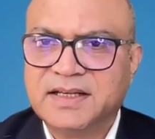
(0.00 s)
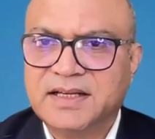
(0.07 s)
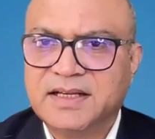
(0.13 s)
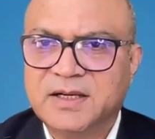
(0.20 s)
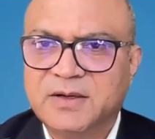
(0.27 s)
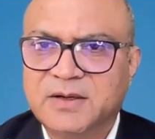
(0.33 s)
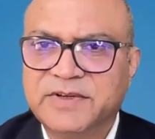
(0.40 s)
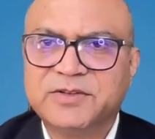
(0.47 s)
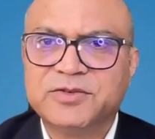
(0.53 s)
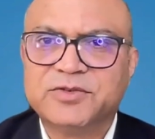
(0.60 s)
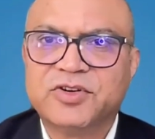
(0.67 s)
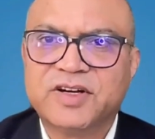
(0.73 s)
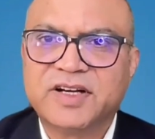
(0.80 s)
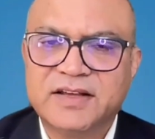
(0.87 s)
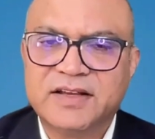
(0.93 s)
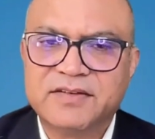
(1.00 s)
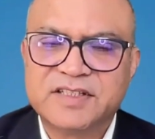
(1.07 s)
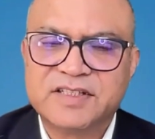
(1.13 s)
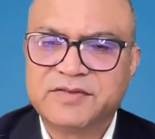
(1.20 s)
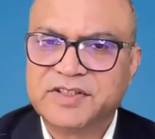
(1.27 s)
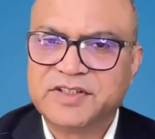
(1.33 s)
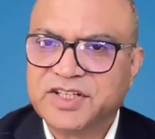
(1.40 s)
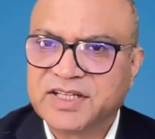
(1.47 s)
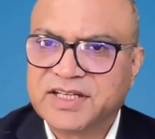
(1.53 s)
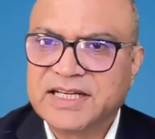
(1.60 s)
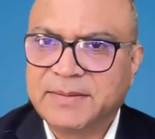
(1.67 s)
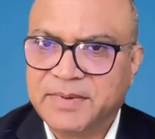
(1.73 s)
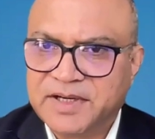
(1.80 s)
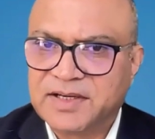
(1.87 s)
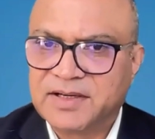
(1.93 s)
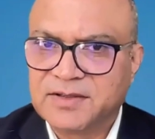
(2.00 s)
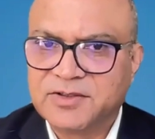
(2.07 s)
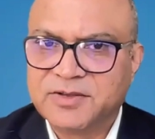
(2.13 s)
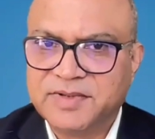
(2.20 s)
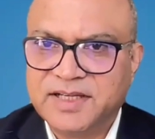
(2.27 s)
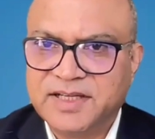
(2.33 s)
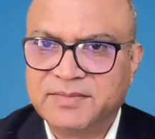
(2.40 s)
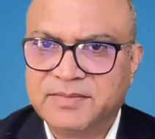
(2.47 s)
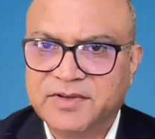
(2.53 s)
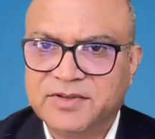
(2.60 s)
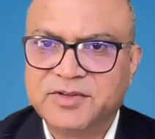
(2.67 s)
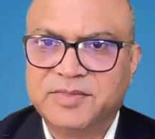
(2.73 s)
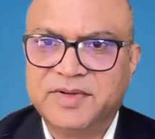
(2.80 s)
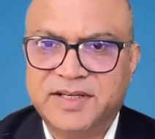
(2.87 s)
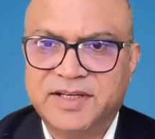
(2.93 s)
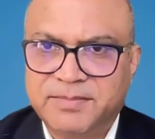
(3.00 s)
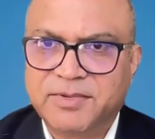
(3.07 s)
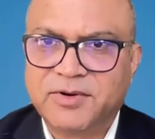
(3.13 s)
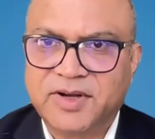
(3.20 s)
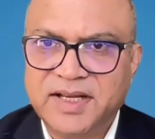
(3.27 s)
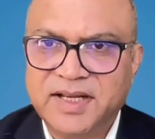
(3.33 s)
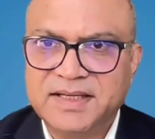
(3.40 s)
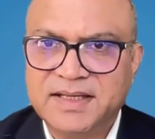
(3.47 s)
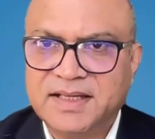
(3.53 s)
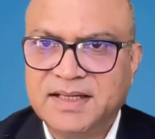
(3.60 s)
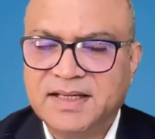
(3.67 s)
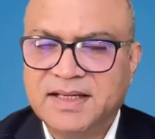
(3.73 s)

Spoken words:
we do not have sufficient capital to be able to be deployed.